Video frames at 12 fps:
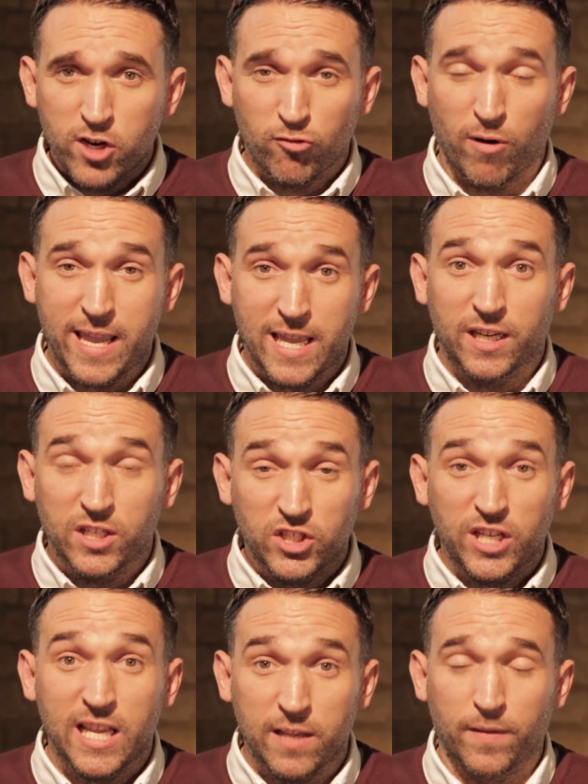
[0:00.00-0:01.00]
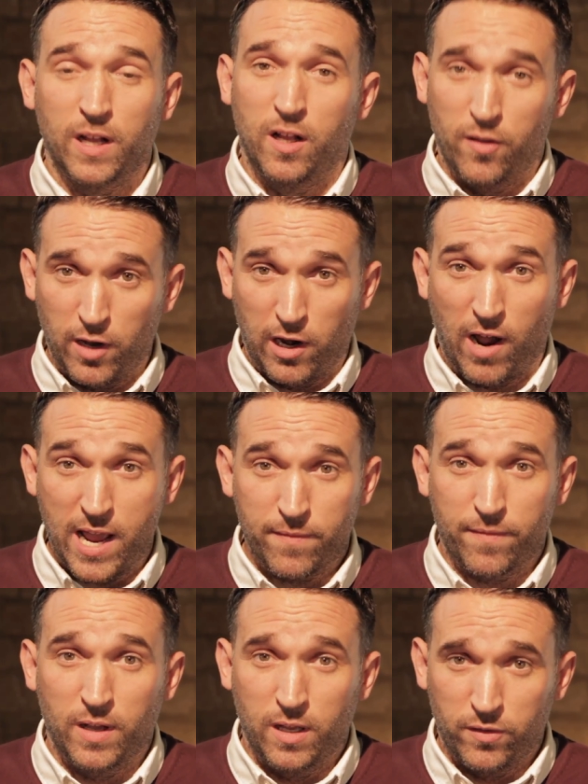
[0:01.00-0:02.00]
create and achieve the
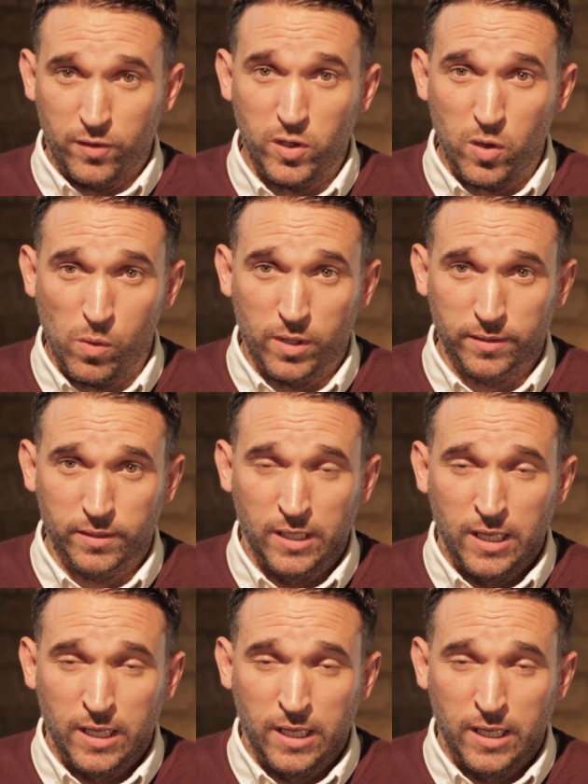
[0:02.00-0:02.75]
life that you want.